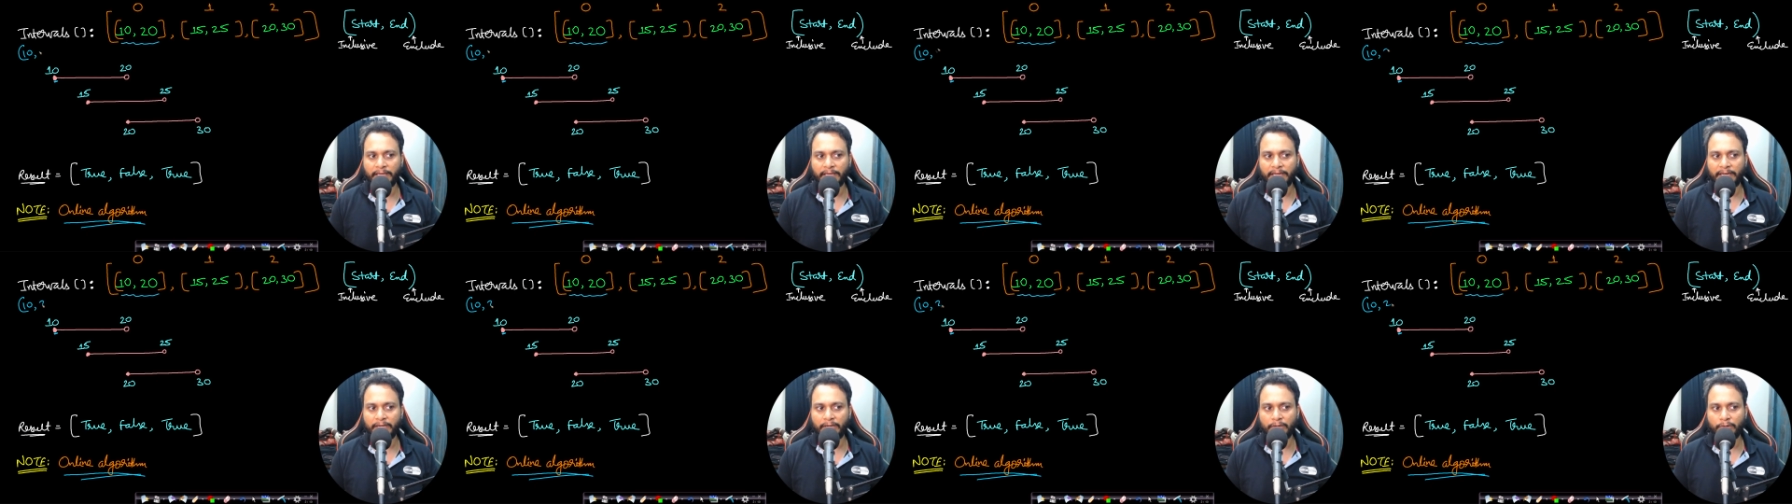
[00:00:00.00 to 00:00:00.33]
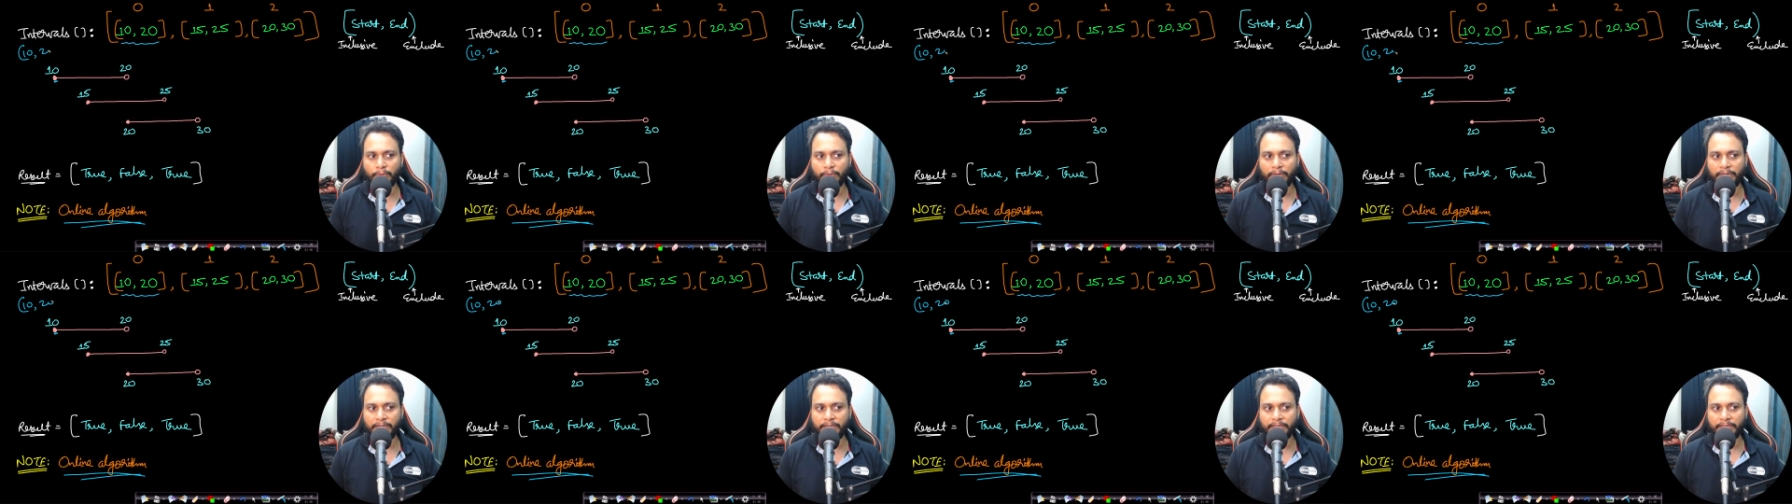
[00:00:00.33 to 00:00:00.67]
and
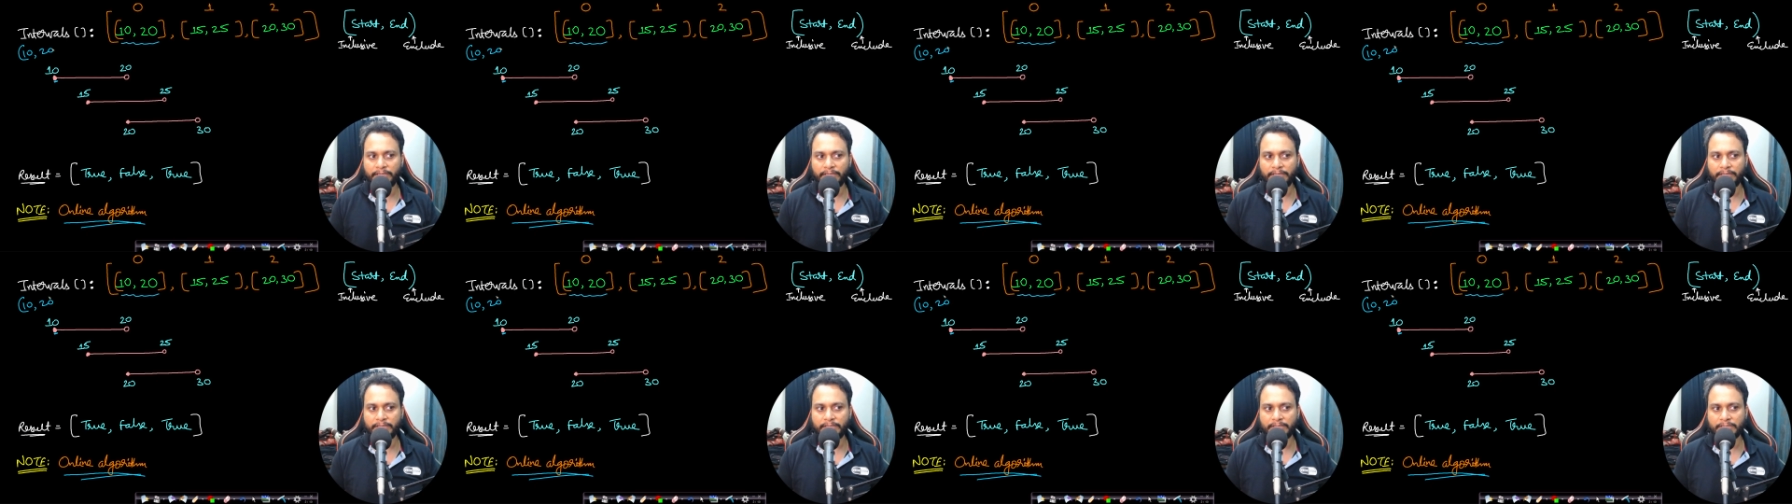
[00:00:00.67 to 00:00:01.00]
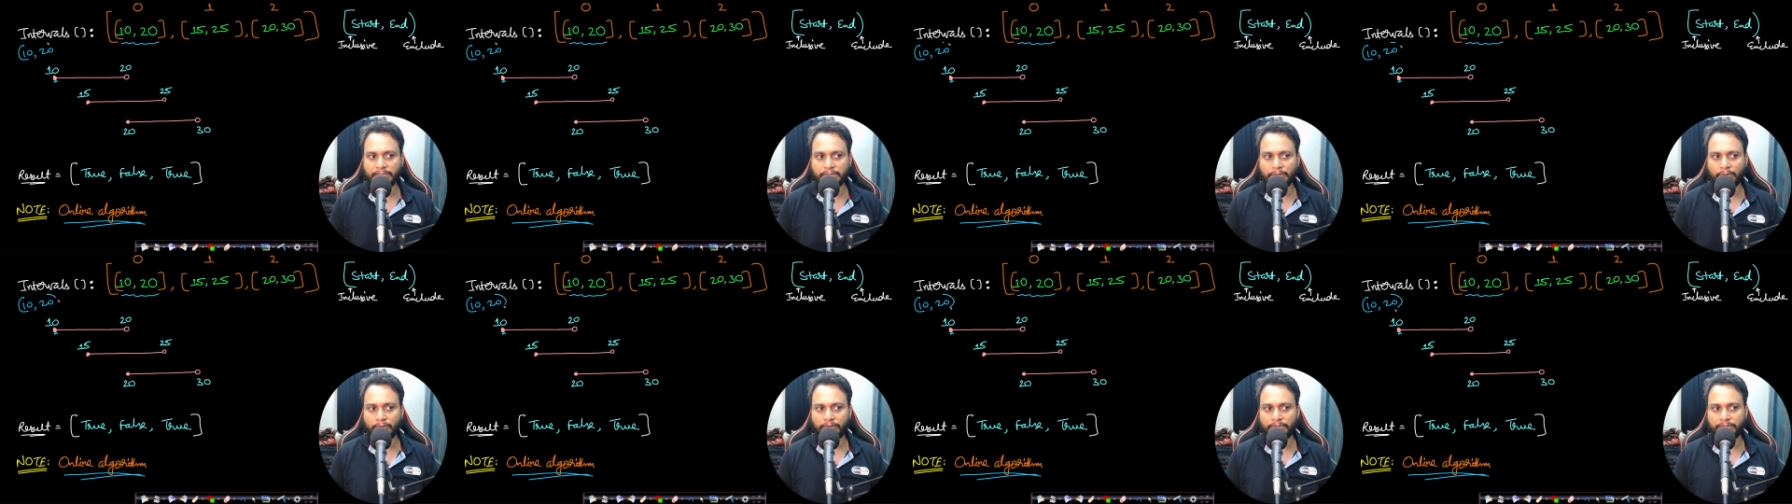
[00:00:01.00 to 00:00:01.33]
20
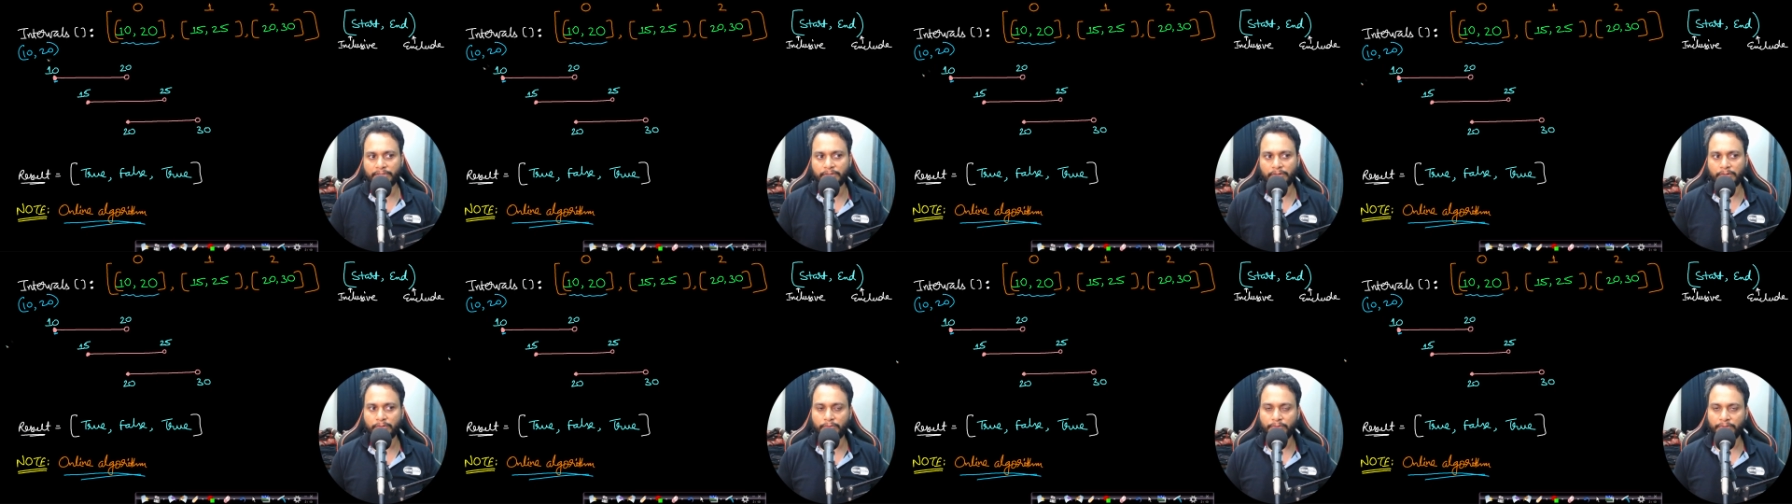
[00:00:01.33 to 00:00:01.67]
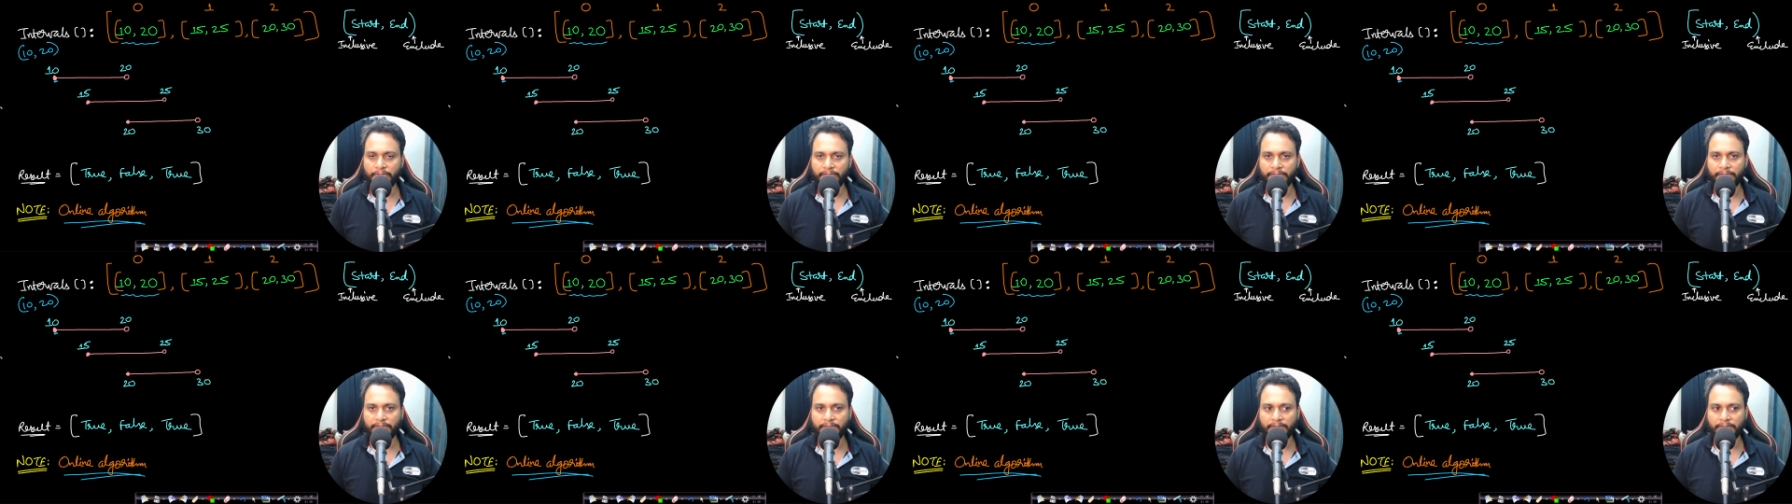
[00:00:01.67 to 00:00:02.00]
is not
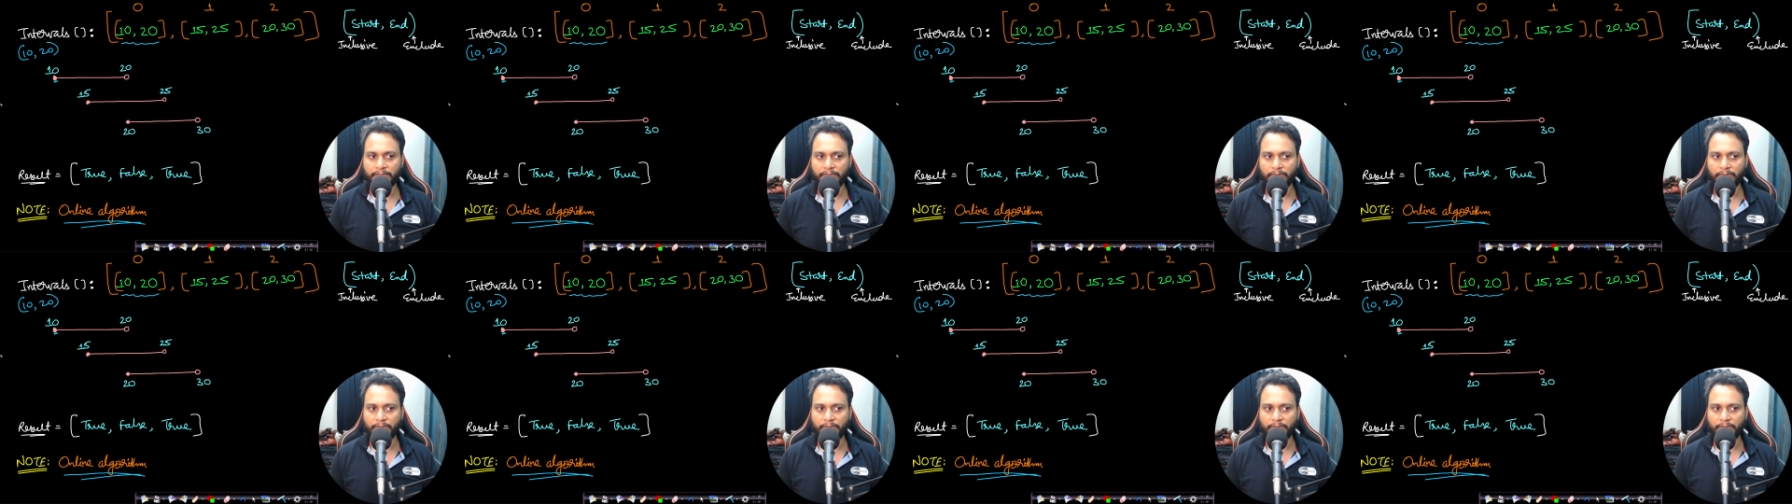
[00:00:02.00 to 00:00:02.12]
included